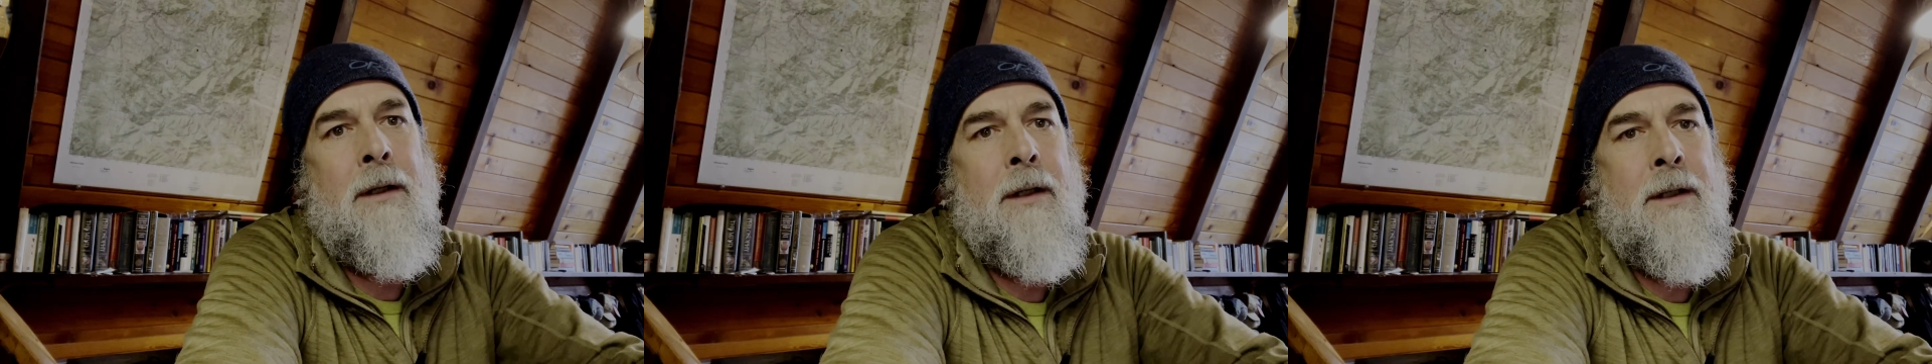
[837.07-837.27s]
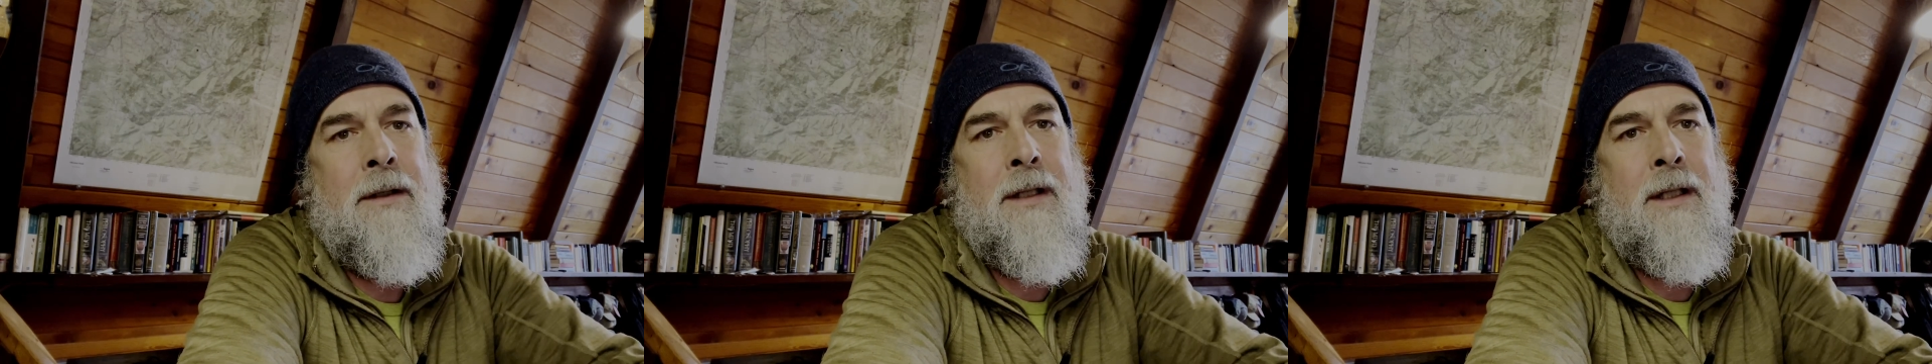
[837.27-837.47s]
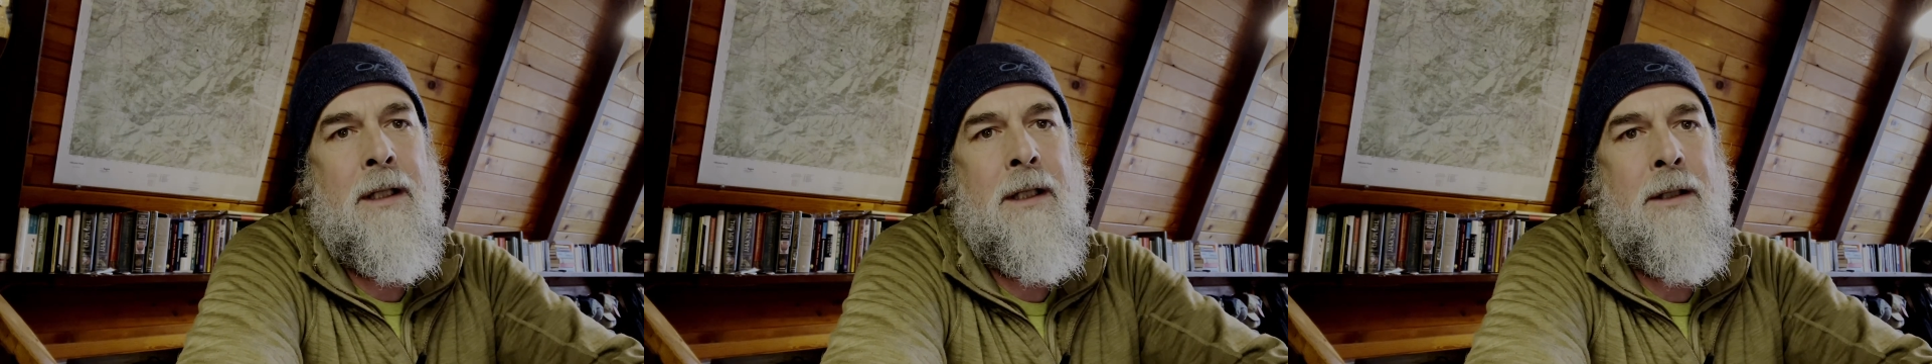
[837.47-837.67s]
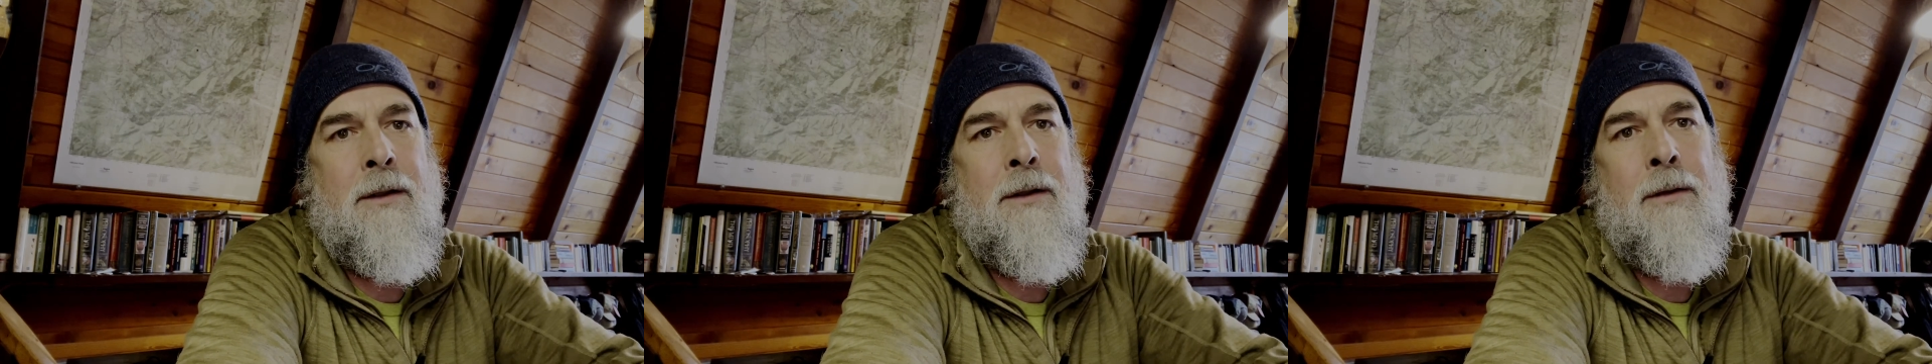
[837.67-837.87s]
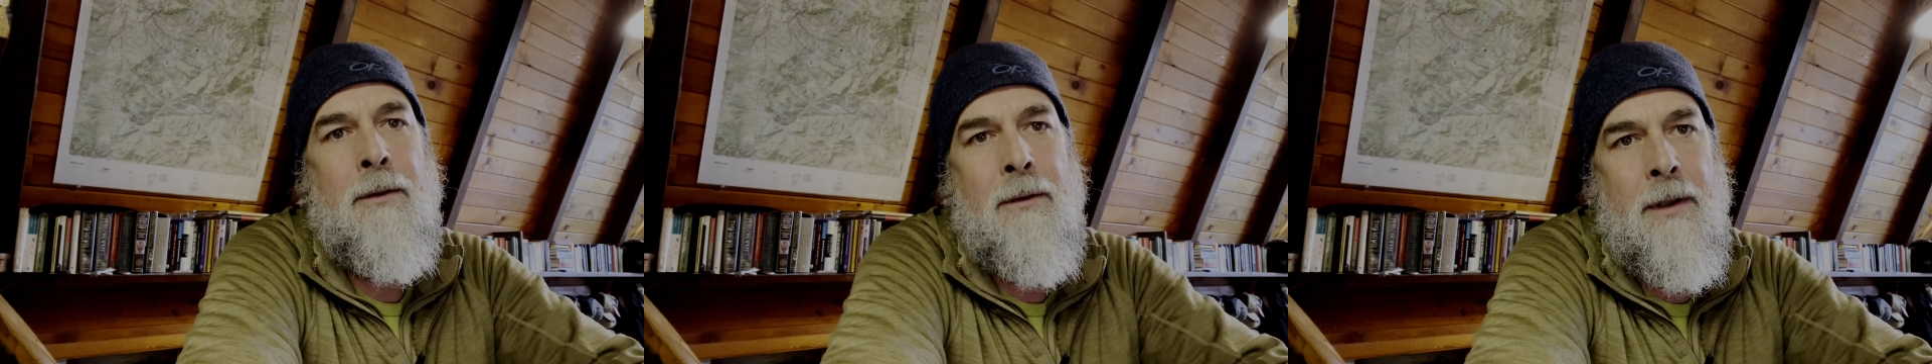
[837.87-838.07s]
ceiling
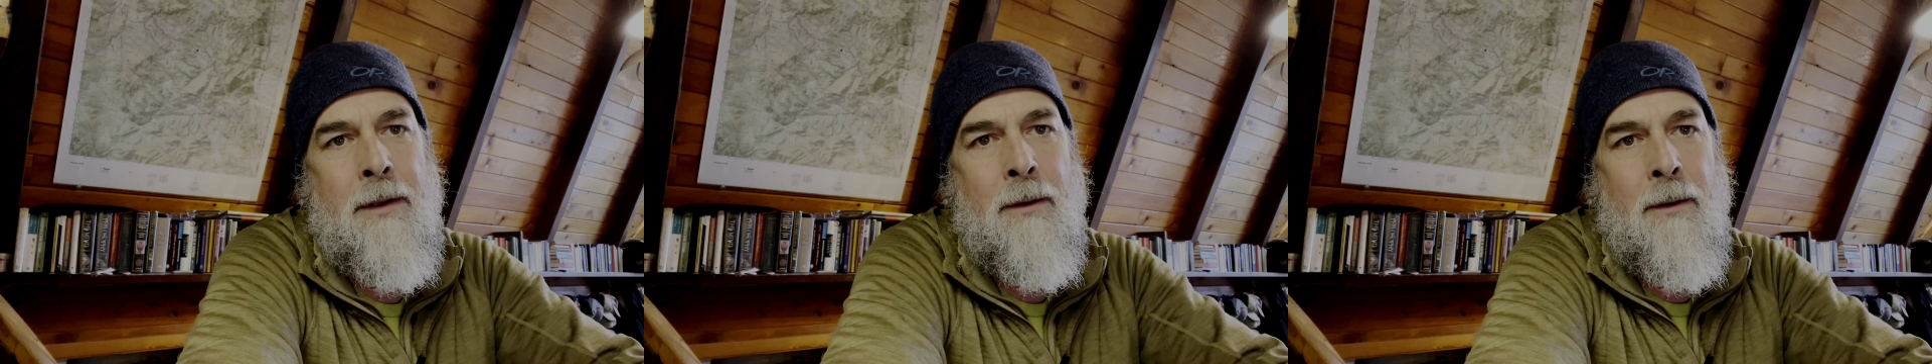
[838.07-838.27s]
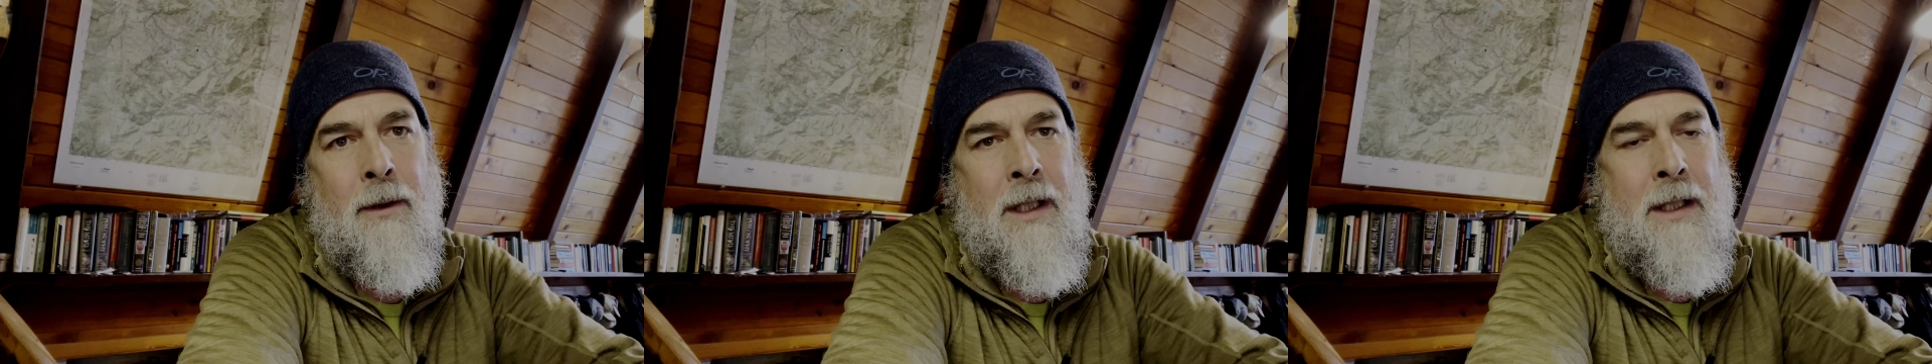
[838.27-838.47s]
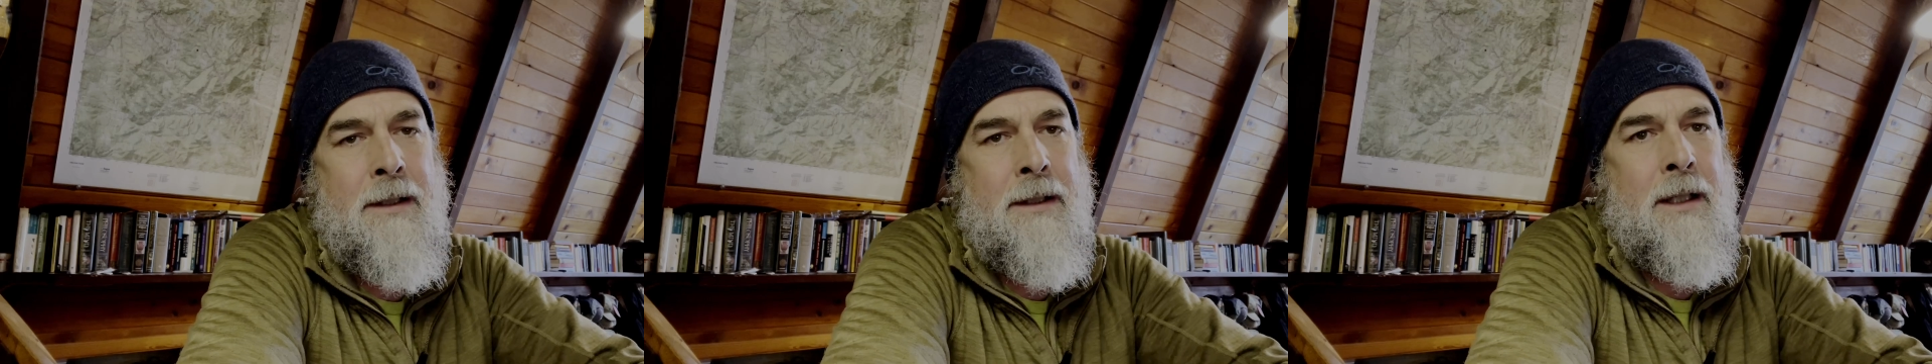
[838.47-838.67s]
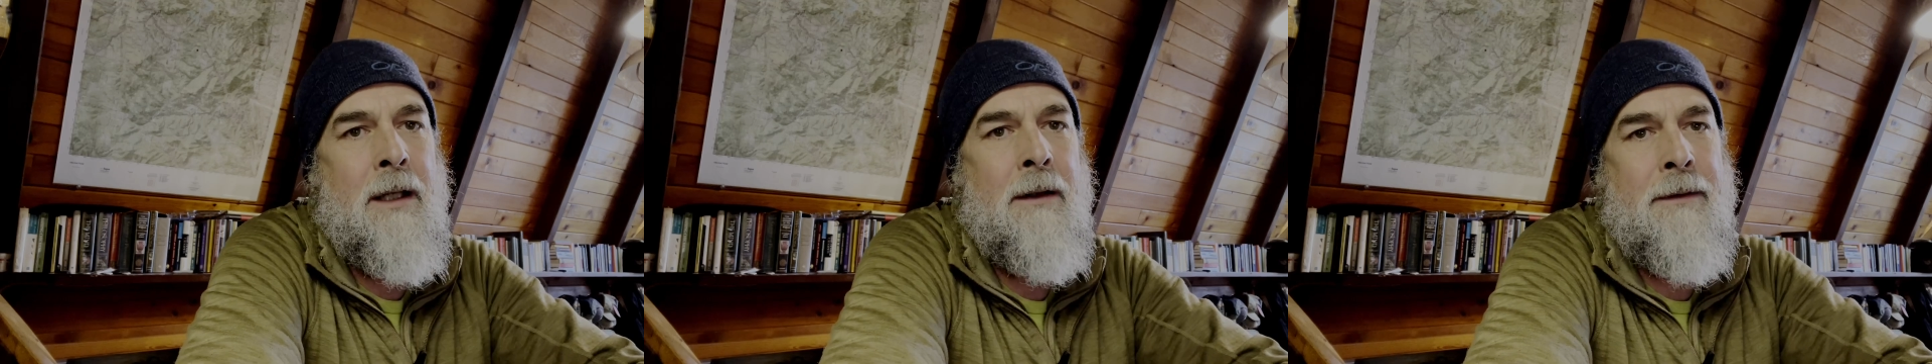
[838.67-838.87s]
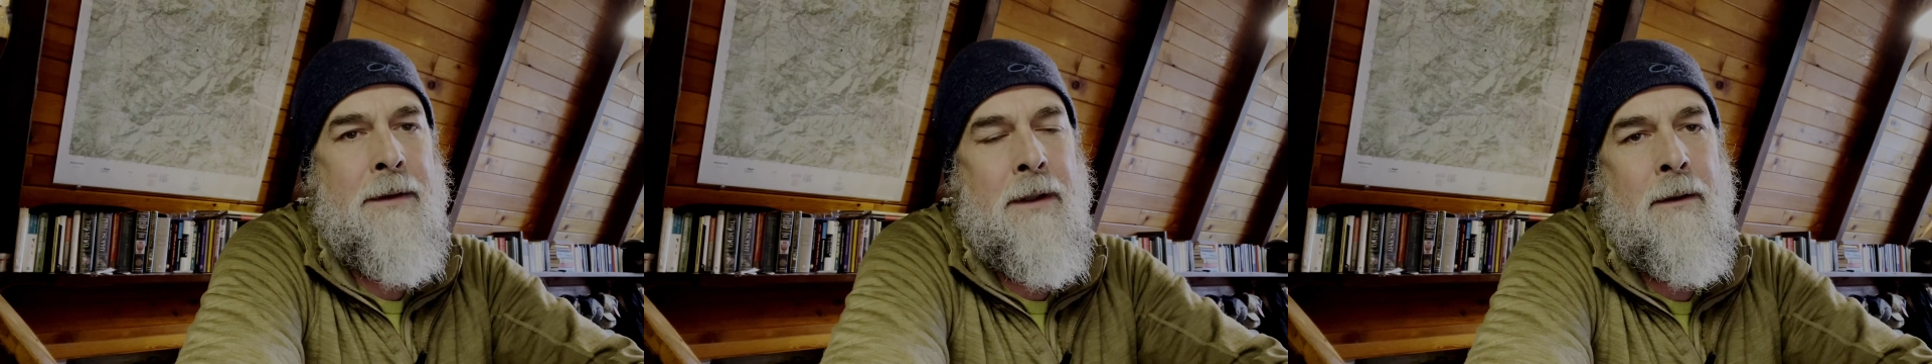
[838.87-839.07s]
to the door
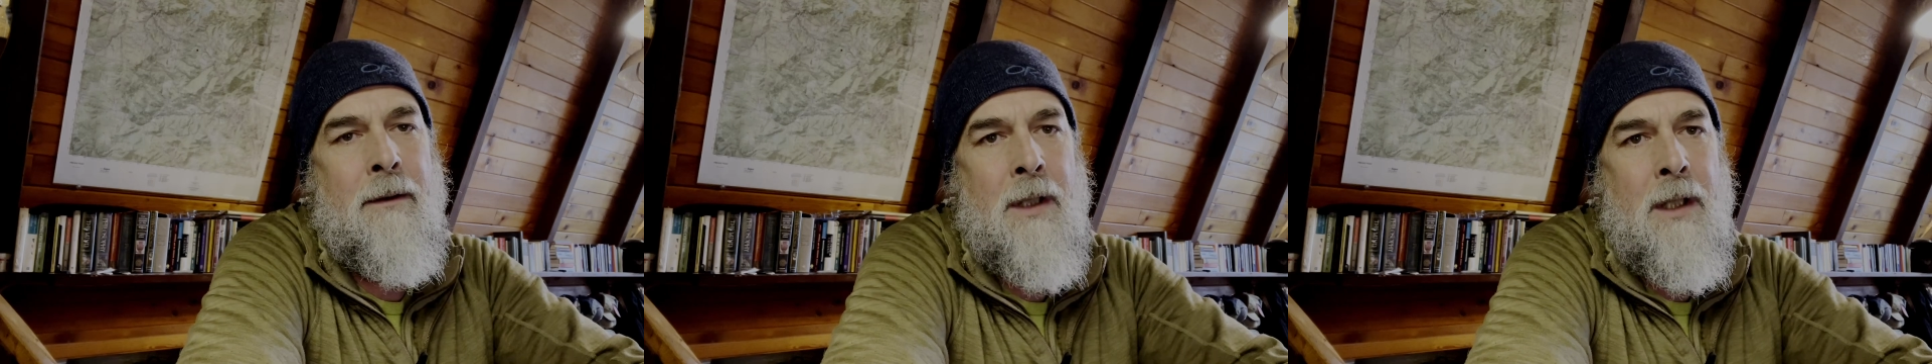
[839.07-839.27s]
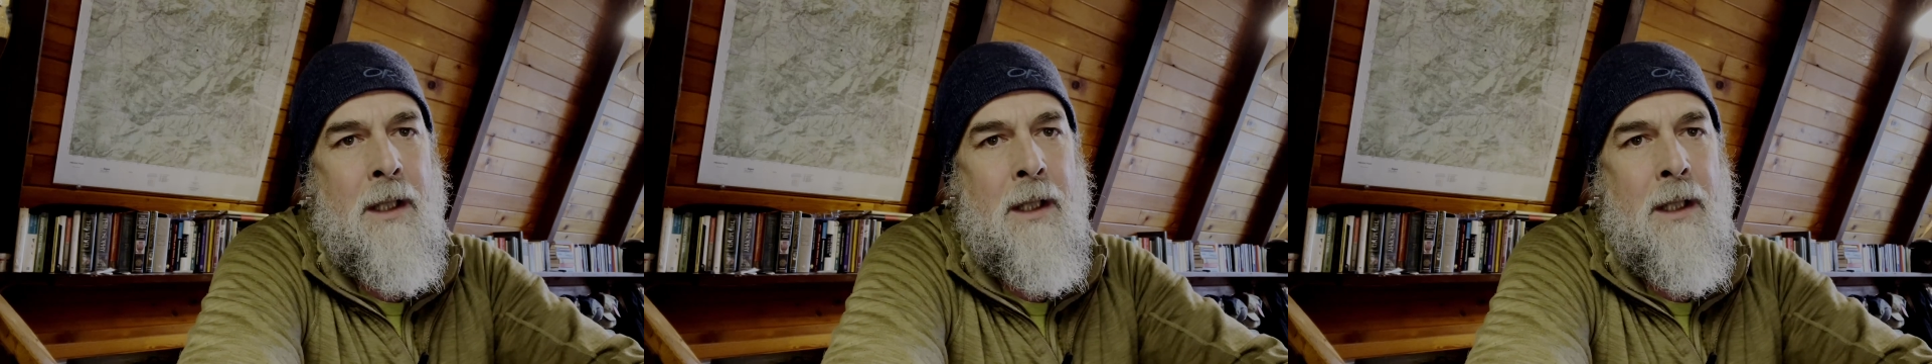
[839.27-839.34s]
itself, so